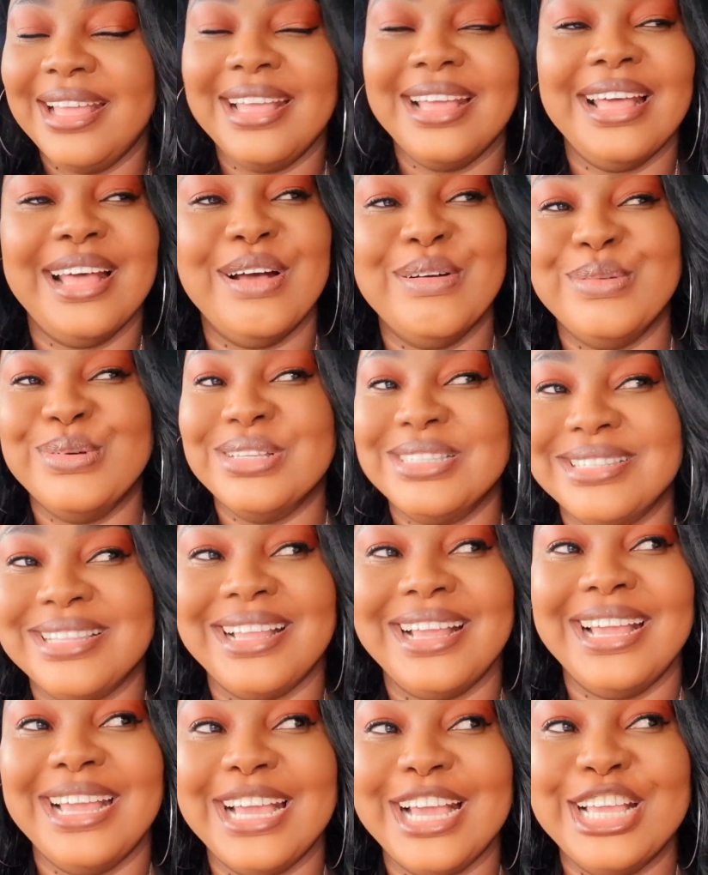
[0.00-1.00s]
I was
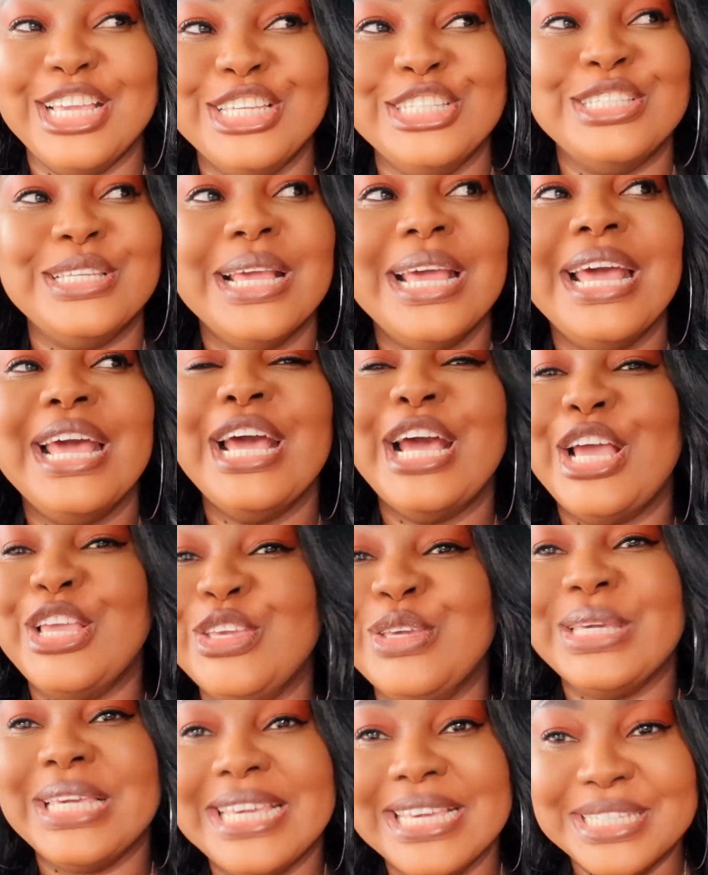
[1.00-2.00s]
like, are you, are
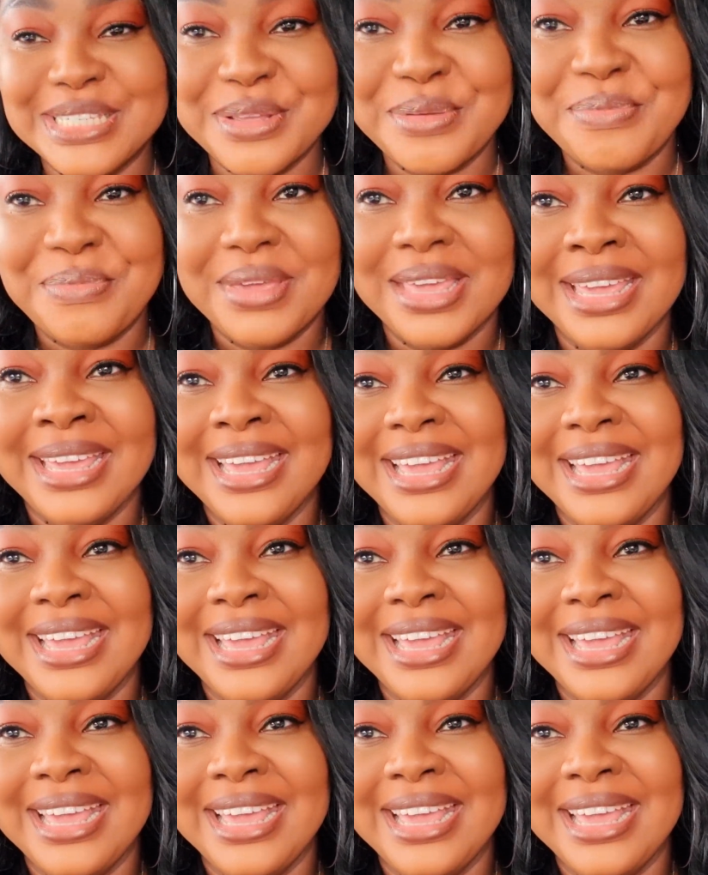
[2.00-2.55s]
you kidding me?